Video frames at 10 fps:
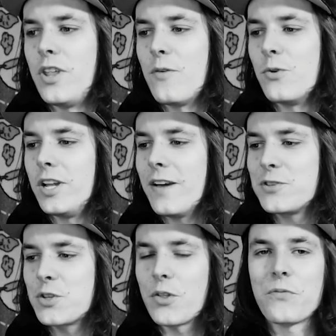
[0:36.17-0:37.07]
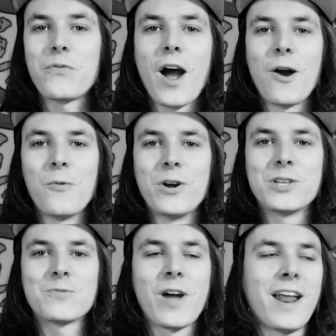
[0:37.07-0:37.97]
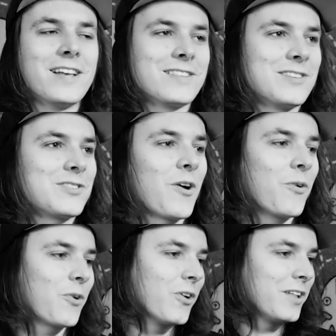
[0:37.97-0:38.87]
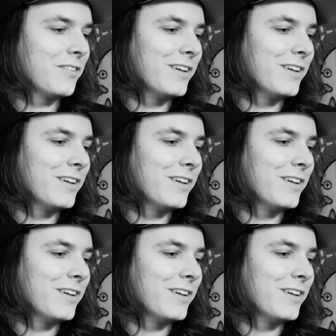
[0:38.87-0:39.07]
do they really have to start the fireworks right as I start recording the